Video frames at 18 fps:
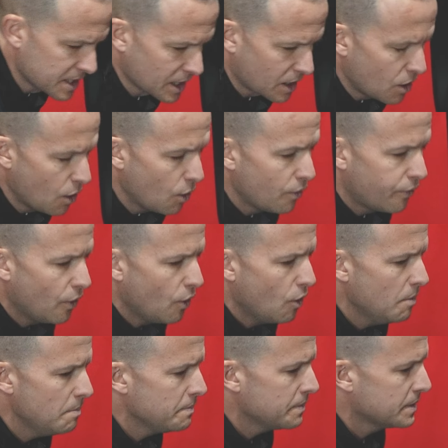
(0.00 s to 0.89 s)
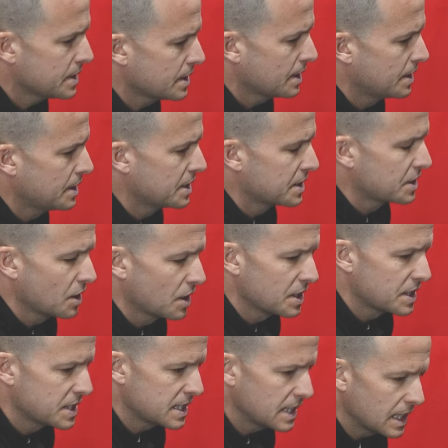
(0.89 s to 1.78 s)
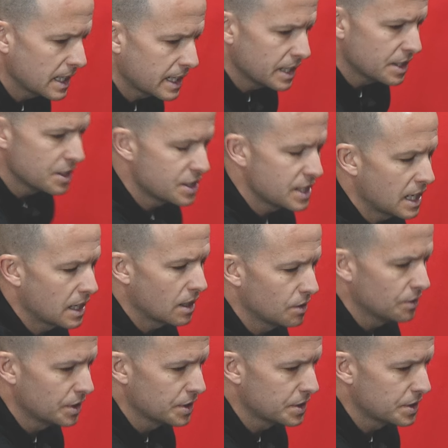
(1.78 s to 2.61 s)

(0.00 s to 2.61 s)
a cool form, so there's got a silicone gel on the